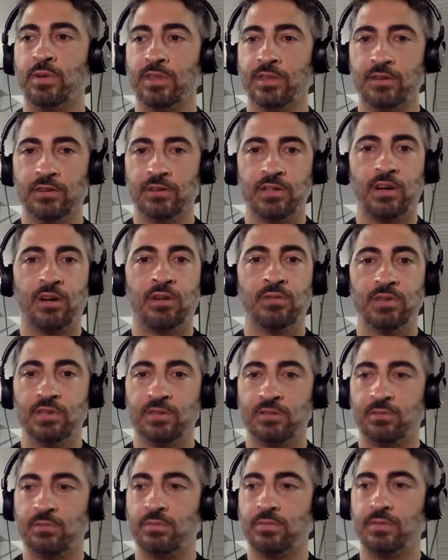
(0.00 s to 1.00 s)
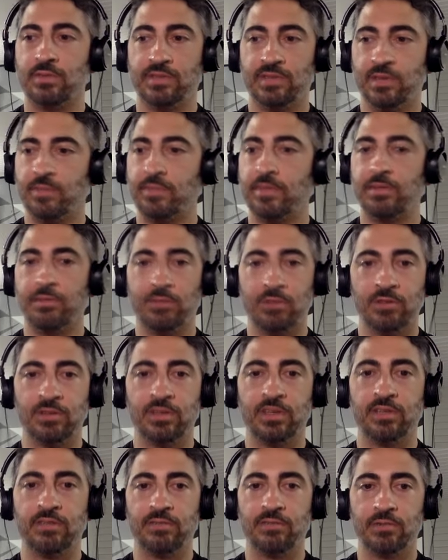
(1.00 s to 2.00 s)
But there's always something
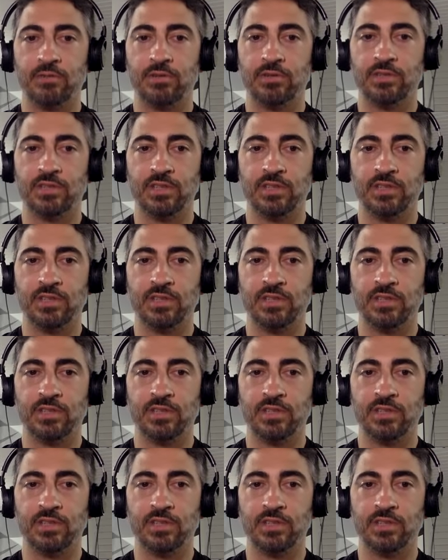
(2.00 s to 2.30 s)
worth it for.